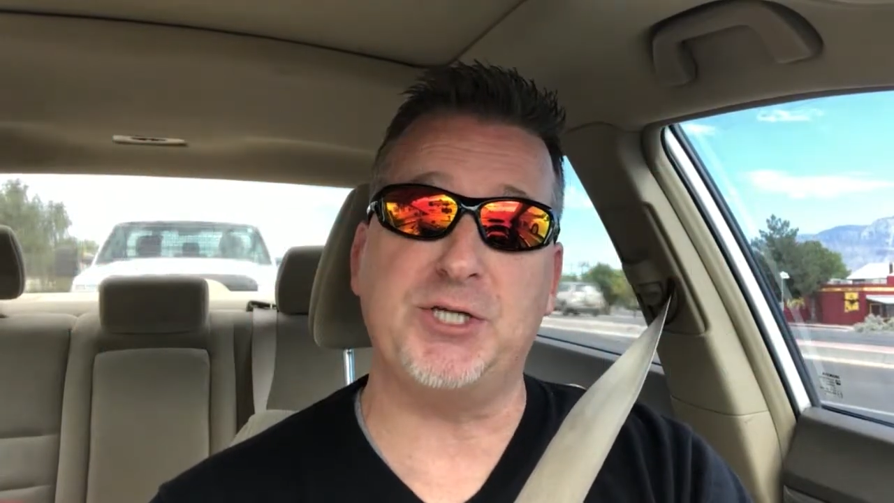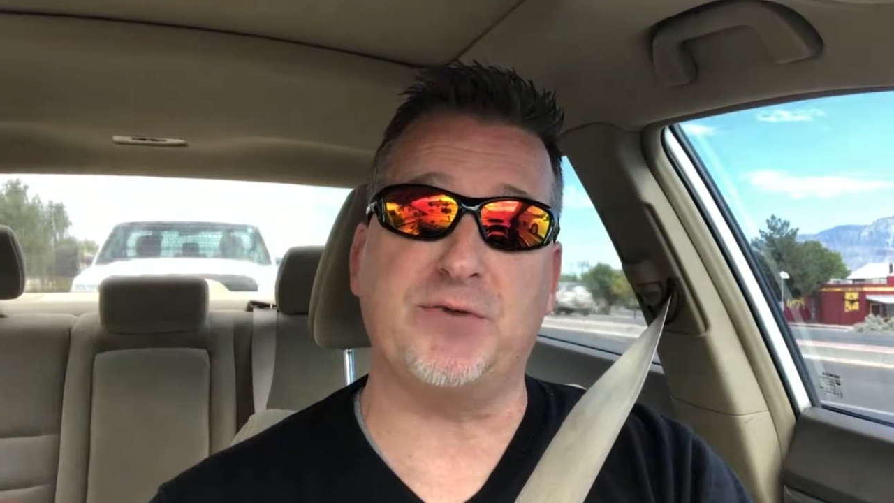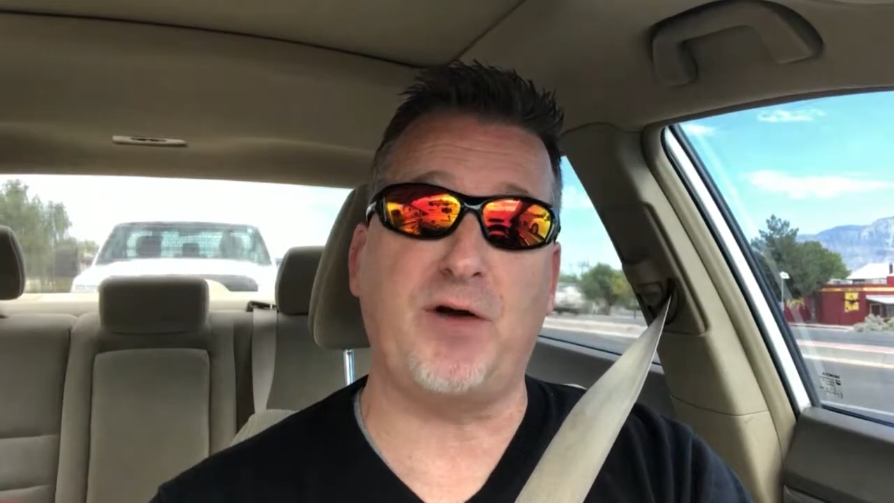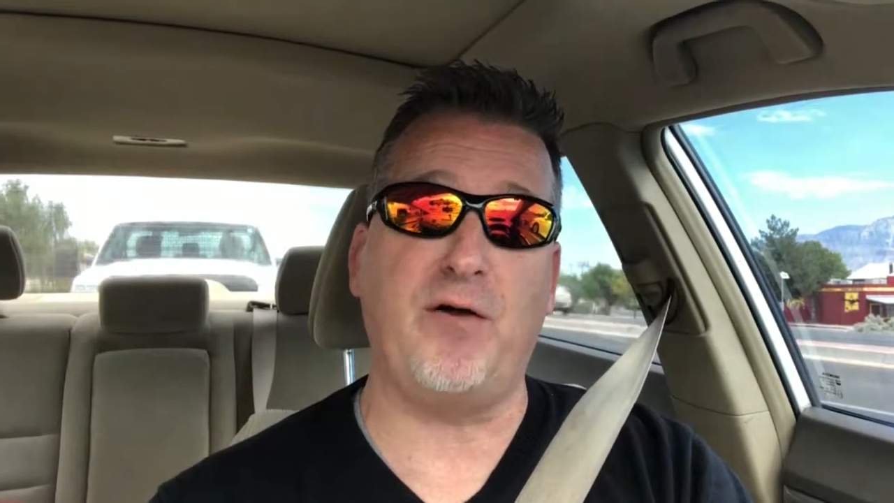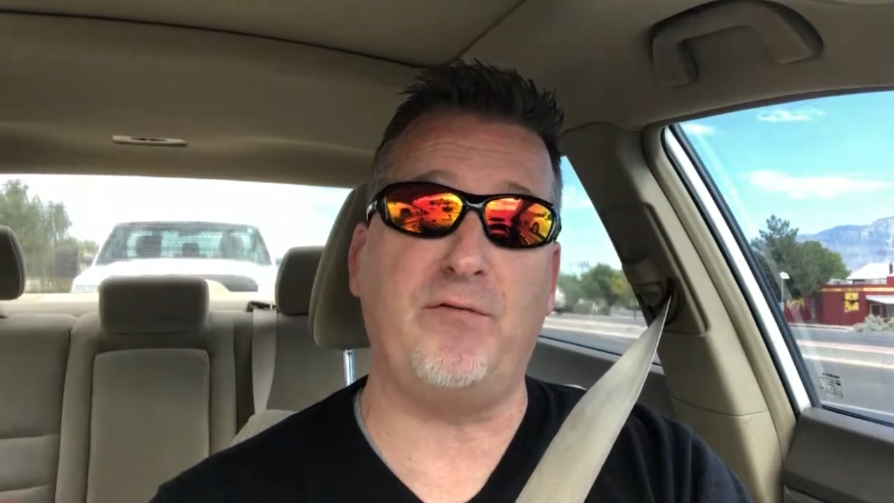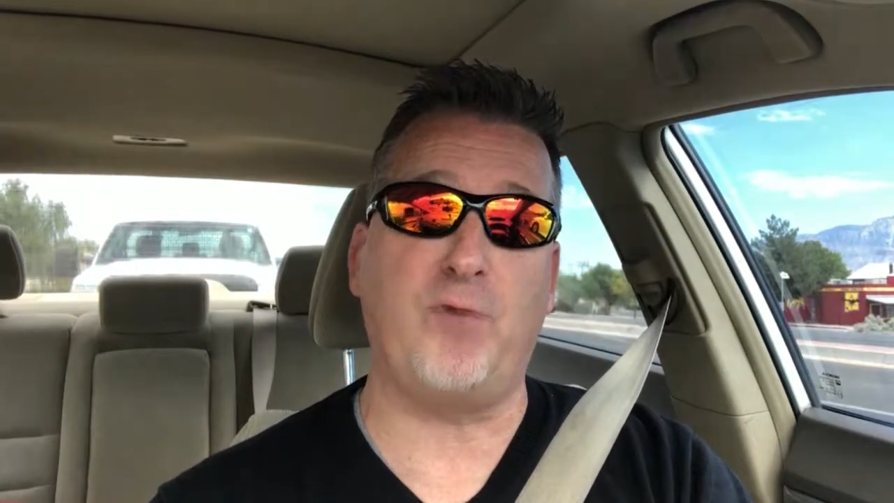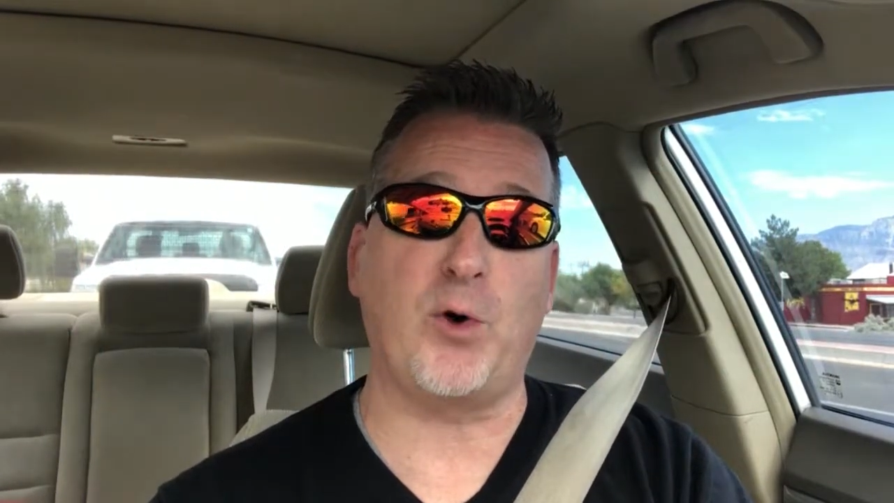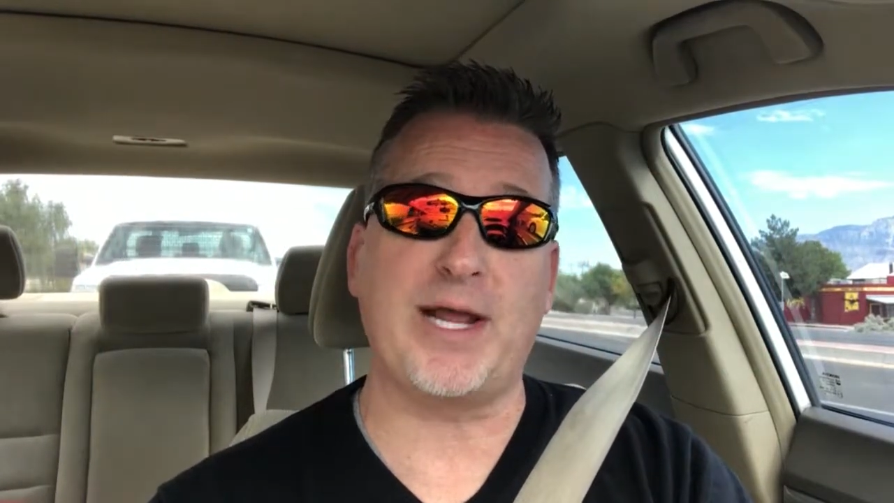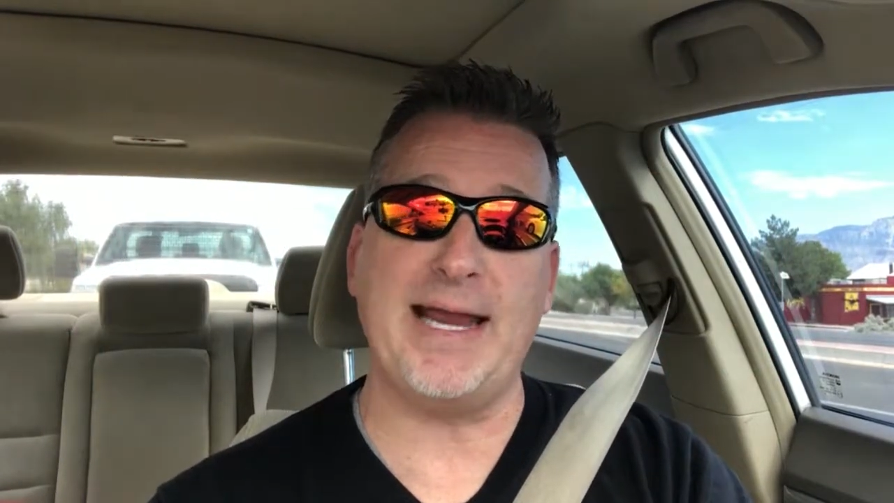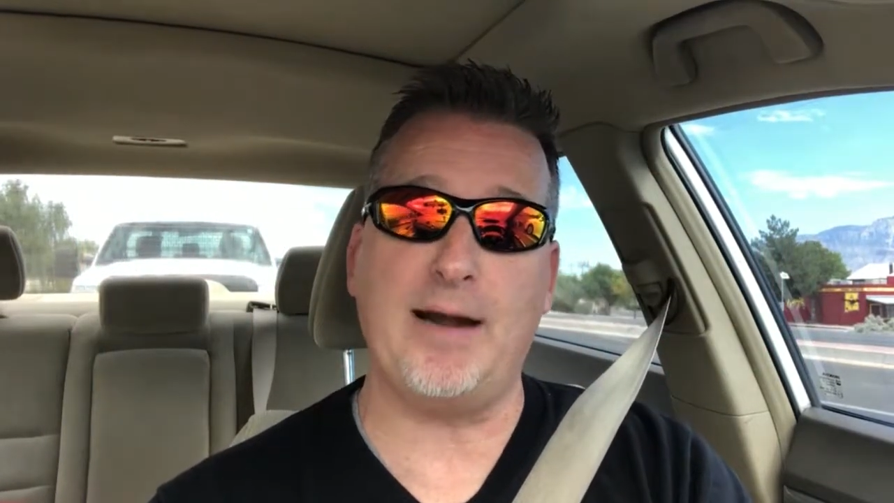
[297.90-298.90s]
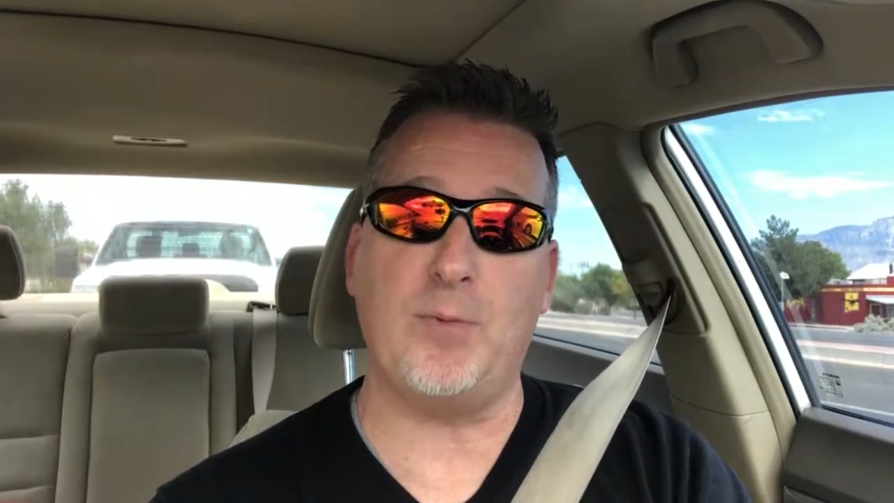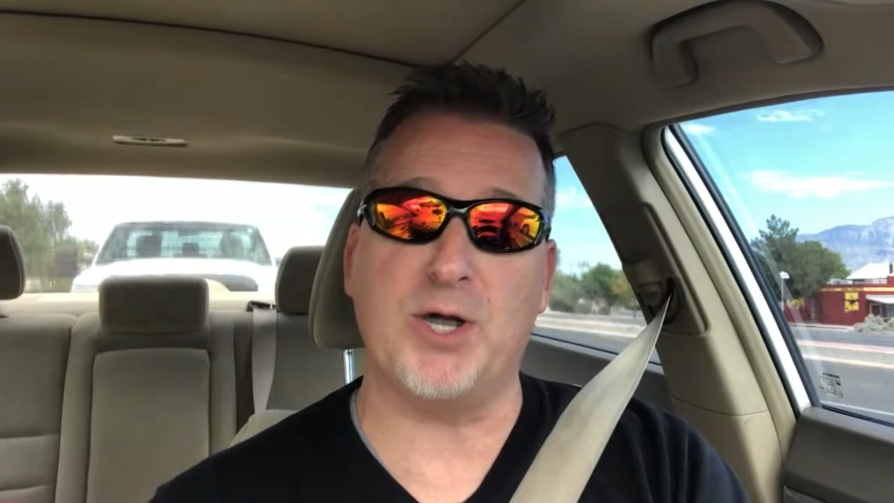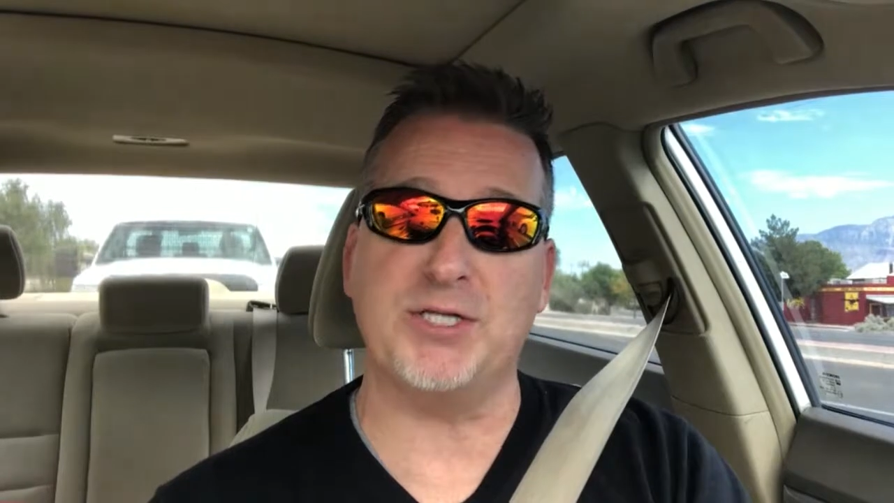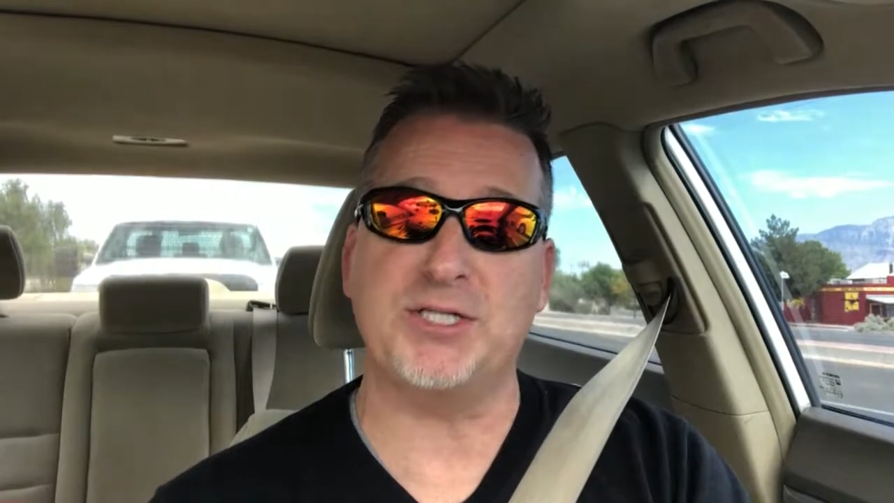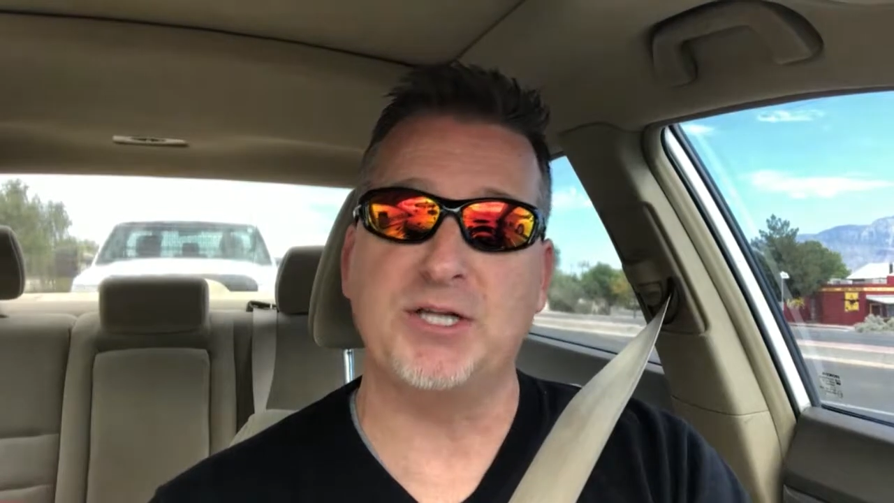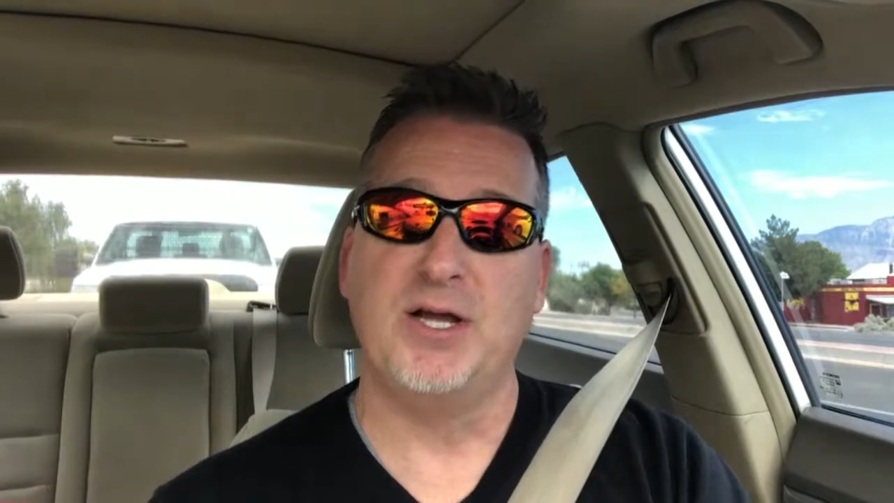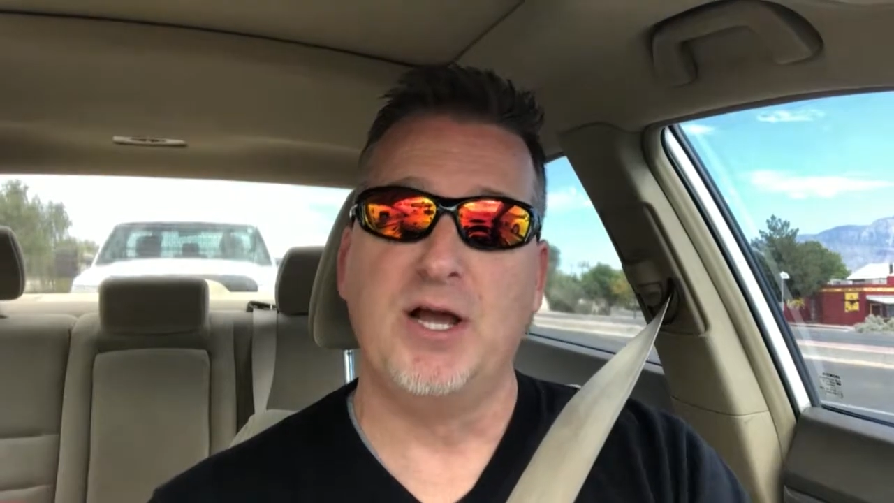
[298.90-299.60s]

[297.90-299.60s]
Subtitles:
of all 4 cameras,